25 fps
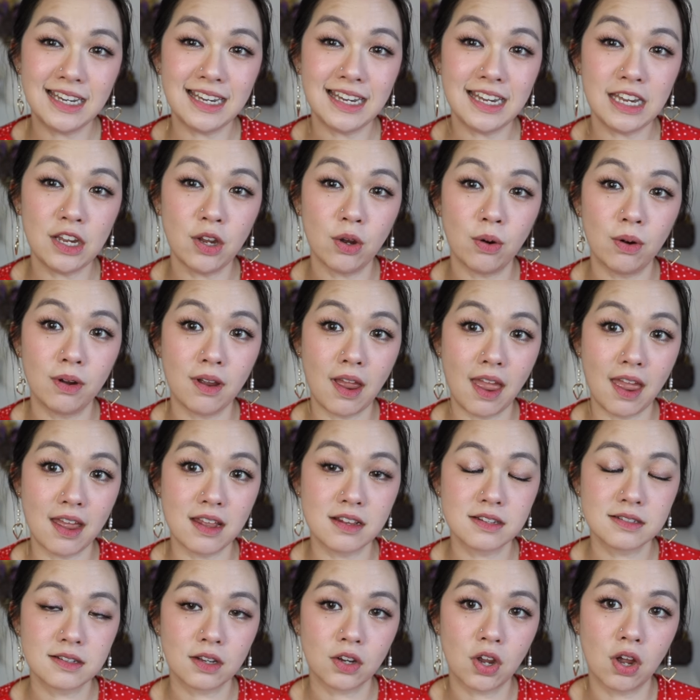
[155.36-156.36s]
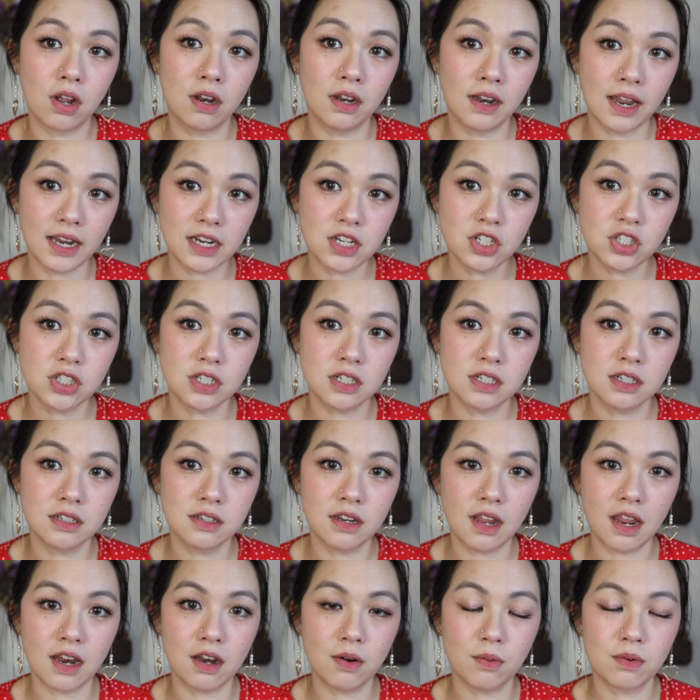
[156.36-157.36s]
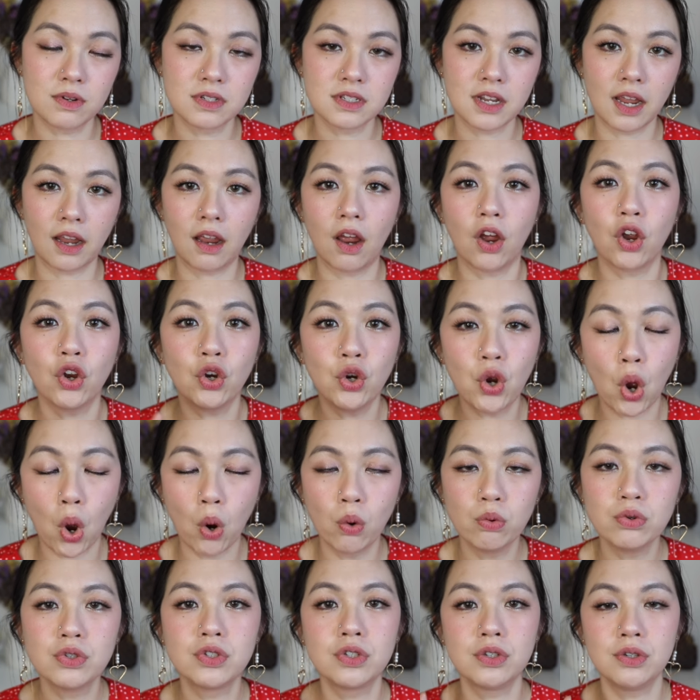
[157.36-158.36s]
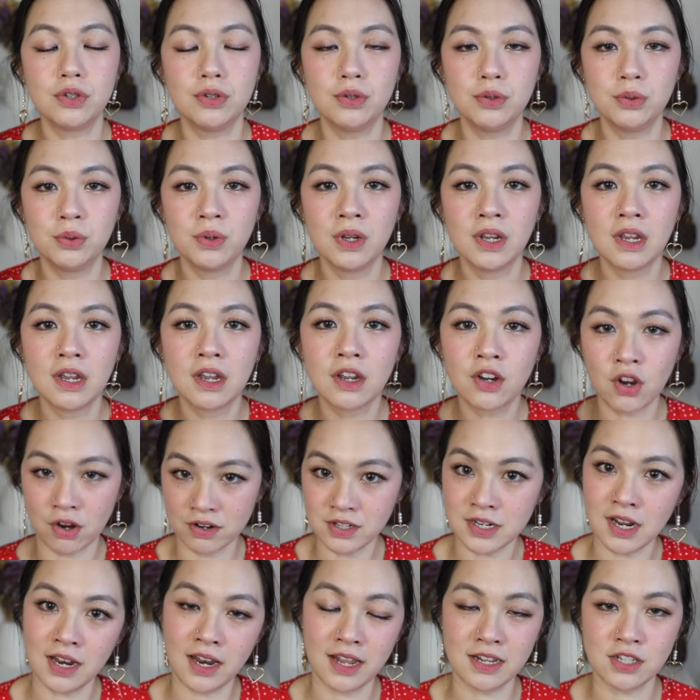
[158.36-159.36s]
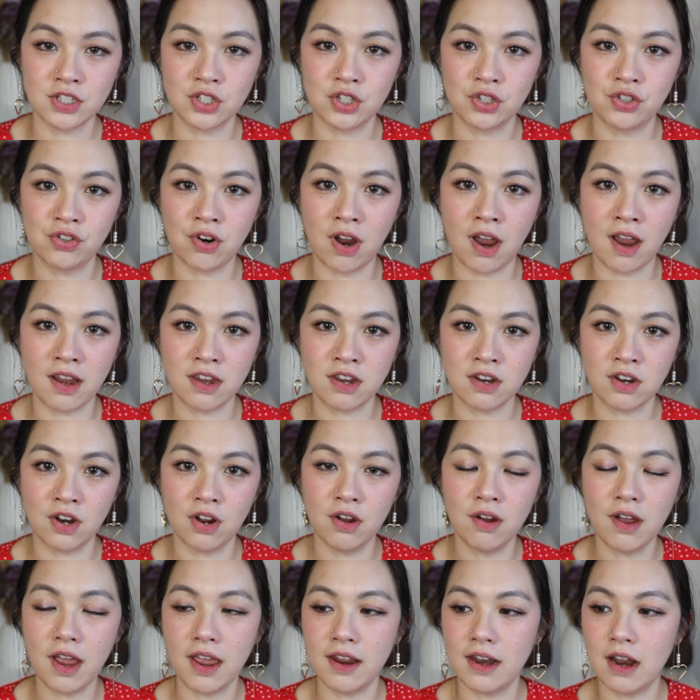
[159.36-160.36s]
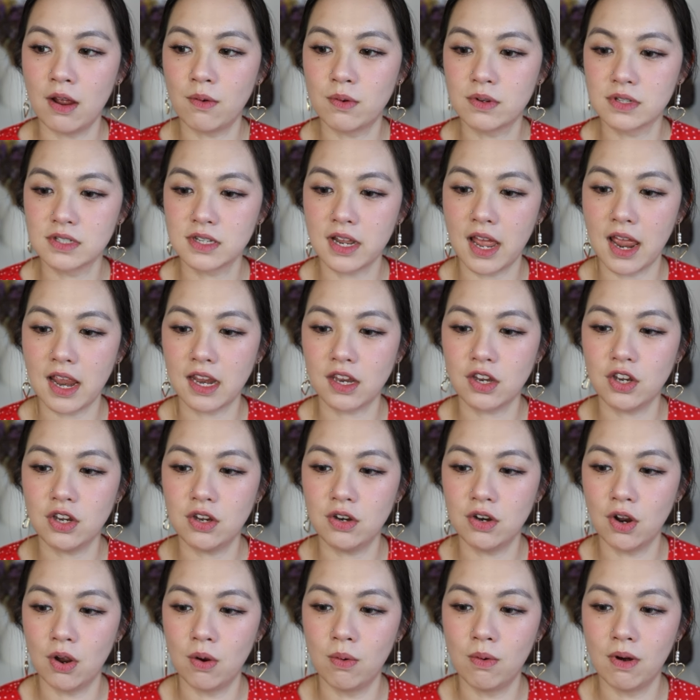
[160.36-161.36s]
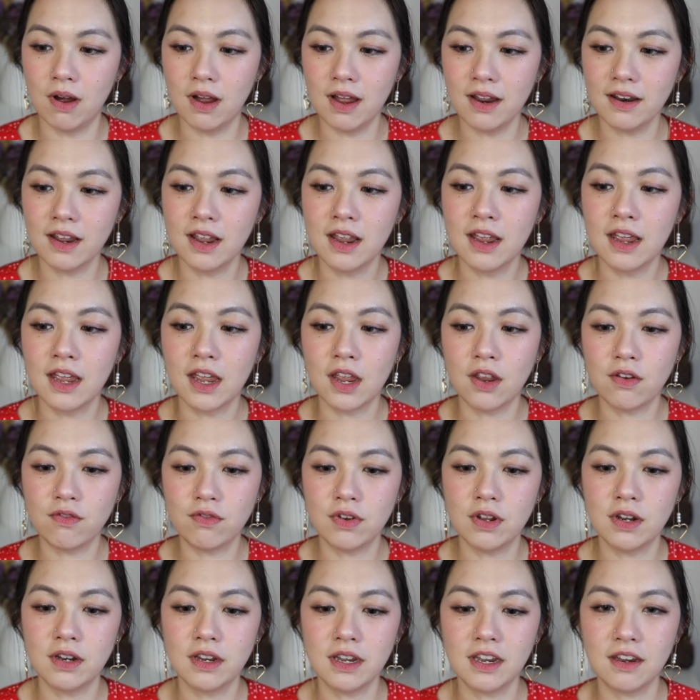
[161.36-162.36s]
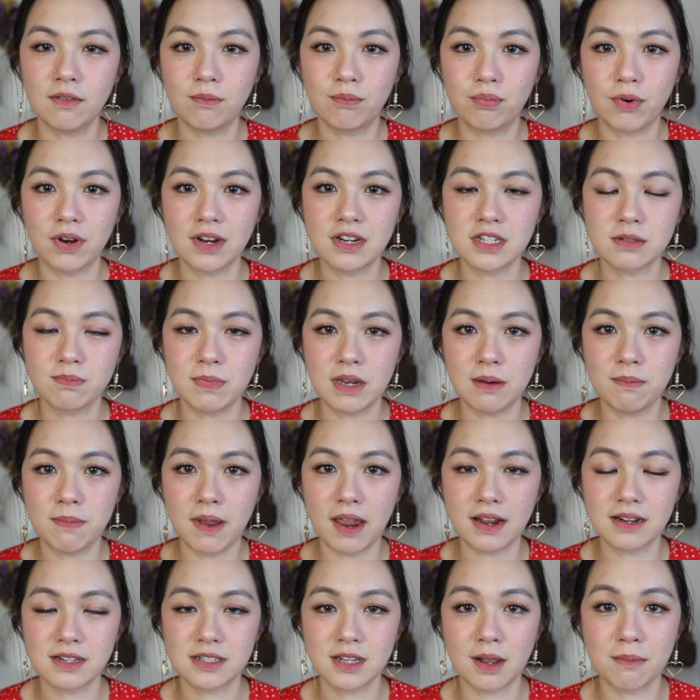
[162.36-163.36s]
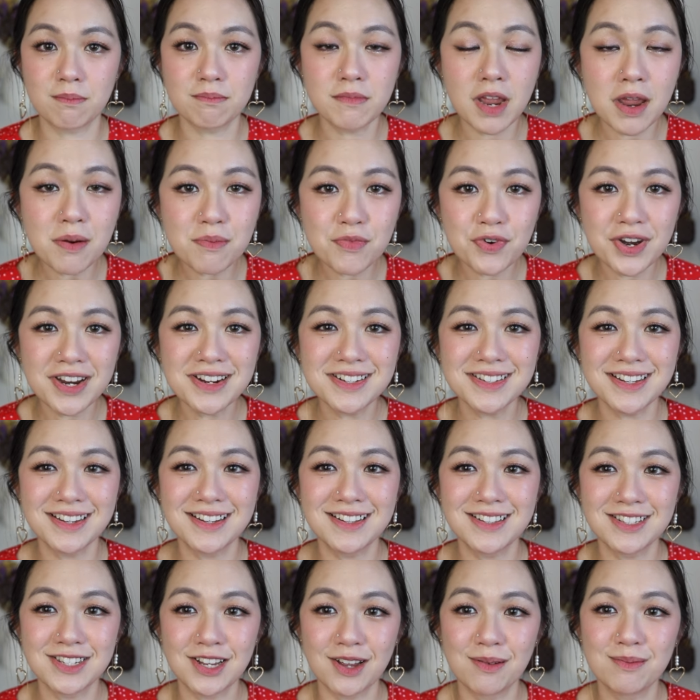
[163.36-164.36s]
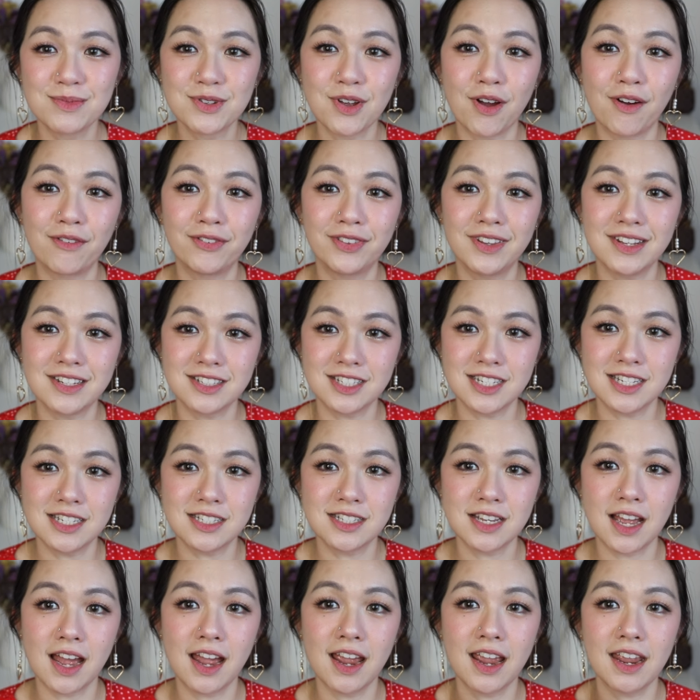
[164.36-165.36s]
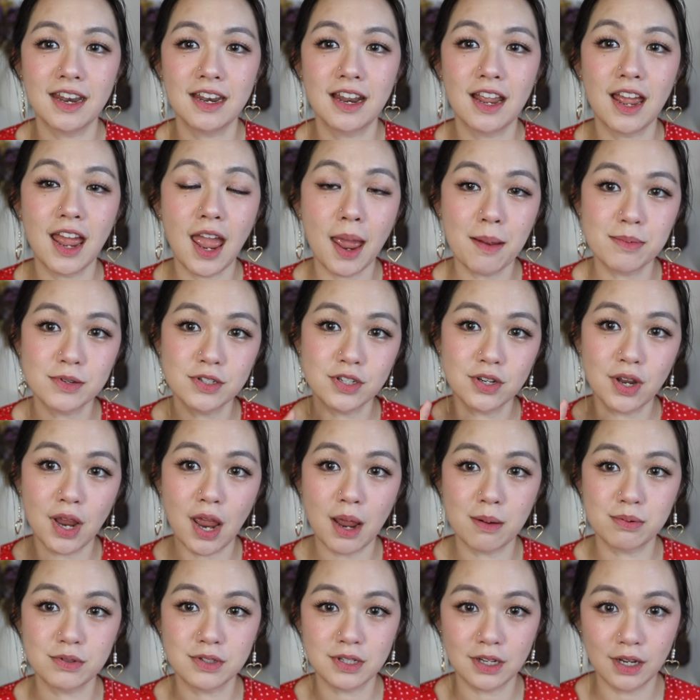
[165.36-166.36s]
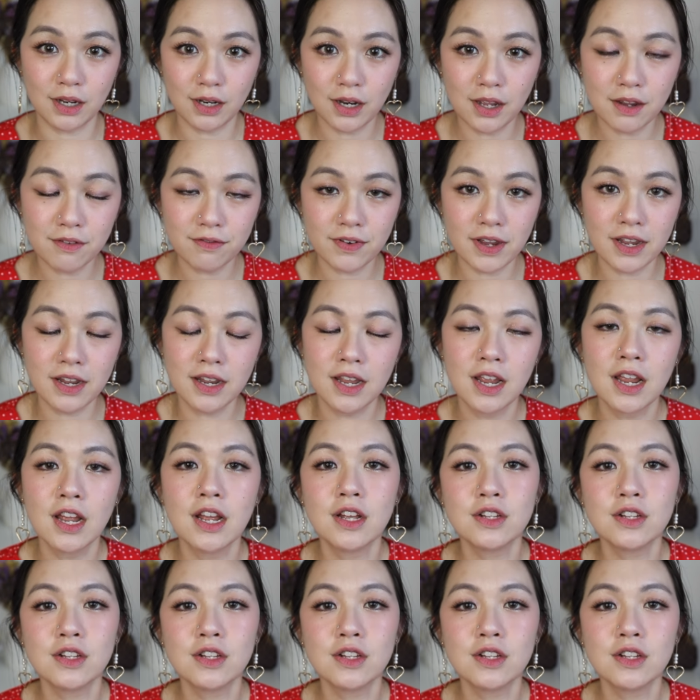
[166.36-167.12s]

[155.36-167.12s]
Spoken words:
EOS collection, and it was like a go-to contact lens to try, you know? And I was like, you know what? It really brings me back some memories in terms of this design, and I absolutely love it.